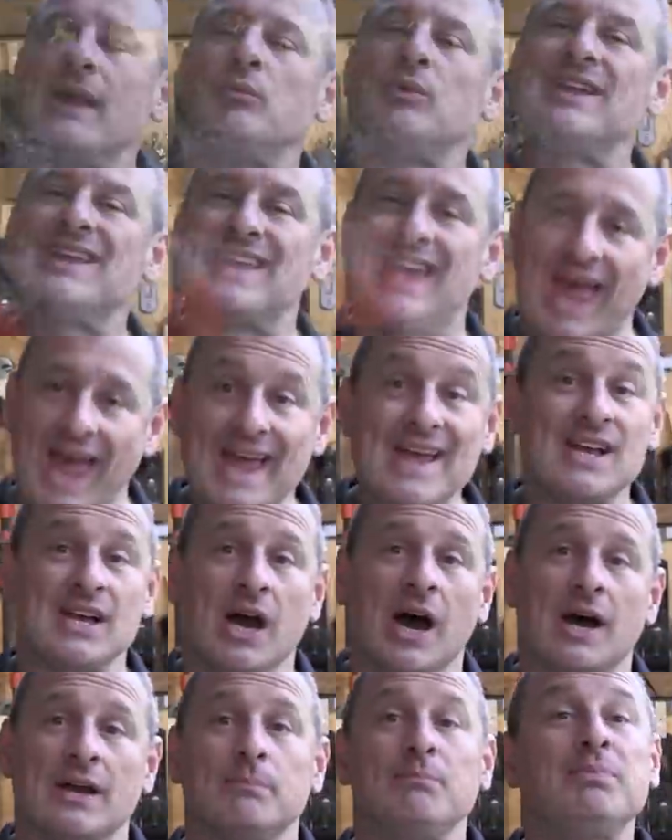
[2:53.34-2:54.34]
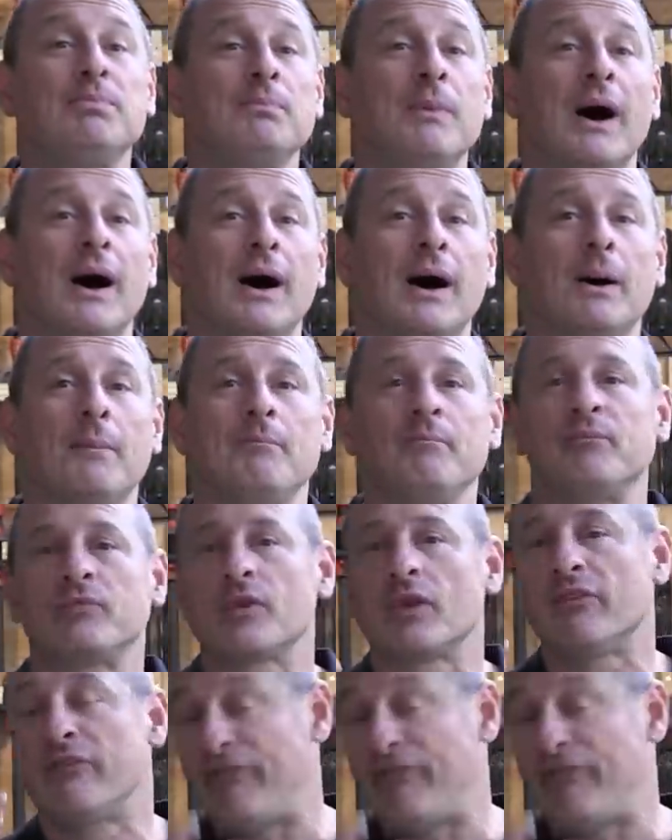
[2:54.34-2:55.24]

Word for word: and we gang cut um,